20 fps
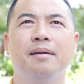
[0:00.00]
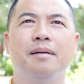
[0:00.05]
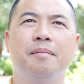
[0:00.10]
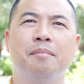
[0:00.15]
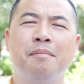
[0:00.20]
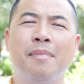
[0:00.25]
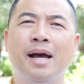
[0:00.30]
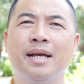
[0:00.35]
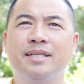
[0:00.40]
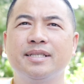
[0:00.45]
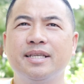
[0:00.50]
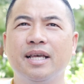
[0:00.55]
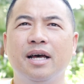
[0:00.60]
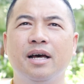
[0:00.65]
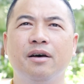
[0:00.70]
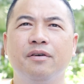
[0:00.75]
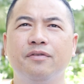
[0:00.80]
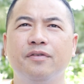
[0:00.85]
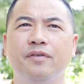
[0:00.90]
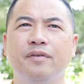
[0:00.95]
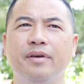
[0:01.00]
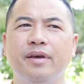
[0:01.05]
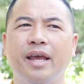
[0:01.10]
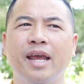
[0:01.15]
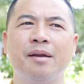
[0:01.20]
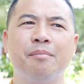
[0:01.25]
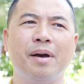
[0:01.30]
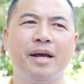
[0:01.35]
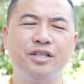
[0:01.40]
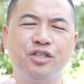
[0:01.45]
myself
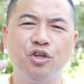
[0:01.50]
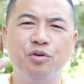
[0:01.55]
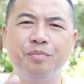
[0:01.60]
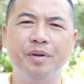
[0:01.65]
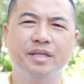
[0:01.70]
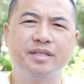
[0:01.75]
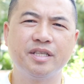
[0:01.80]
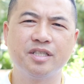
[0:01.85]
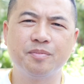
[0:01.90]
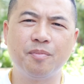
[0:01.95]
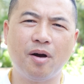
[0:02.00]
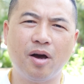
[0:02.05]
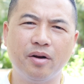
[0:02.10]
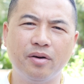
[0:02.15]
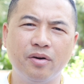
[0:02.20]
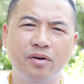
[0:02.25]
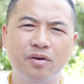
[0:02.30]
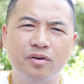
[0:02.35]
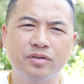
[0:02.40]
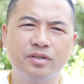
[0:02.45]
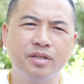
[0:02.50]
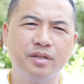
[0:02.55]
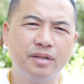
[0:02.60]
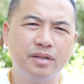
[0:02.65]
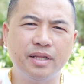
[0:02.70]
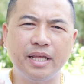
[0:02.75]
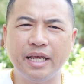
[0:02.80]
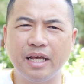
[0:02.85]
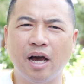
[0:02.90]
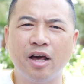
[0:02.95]
and my two business partners,
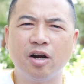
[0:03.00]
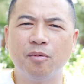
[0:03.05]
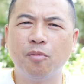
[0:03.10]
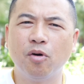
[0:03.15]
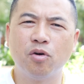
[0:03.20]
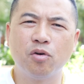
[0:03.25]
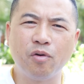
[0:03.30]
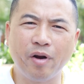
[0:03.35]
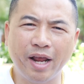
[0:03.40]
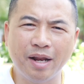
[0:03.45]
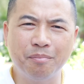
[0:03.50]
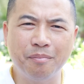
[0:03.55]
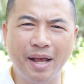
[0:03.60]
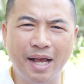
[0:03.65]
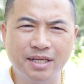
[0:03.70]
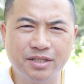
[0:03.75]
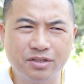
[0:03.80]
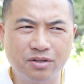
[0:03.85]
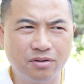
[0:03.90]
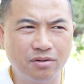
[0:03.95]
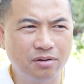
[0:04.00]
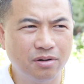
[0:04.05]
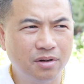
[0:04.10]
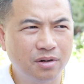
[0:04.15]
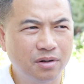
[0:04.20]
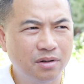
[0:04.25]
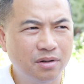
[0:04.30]
the Honorable Grandmaster,